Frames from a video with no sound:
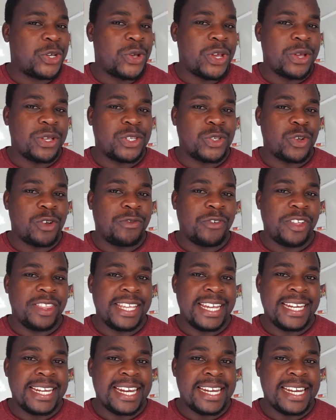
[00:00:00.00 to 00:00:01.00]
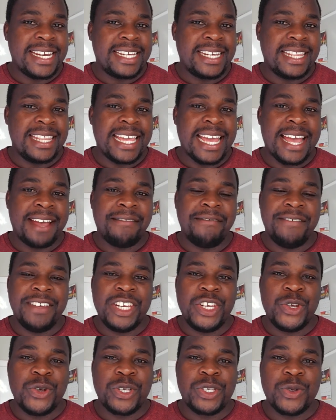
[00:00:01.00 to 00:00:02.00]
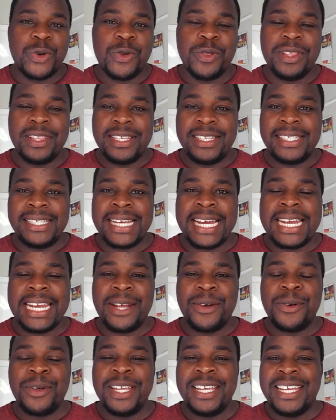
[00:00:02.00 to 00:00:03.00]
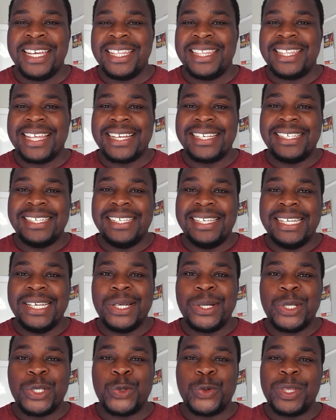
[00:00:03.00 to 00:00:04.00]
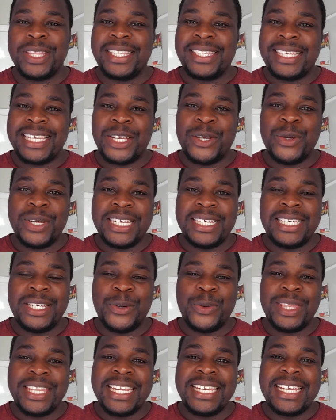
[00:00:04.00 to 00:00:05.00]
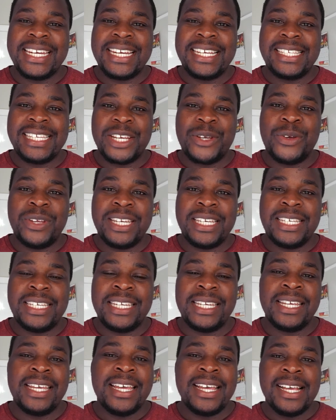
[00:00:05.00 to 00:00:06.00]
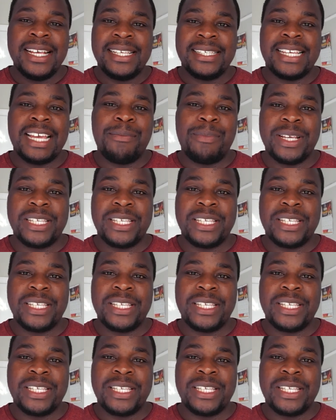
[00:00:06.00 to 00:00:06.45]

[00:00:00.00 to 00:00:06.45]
just to secure yourself on the internet, there are videos on this channel that deals with security, with internet security,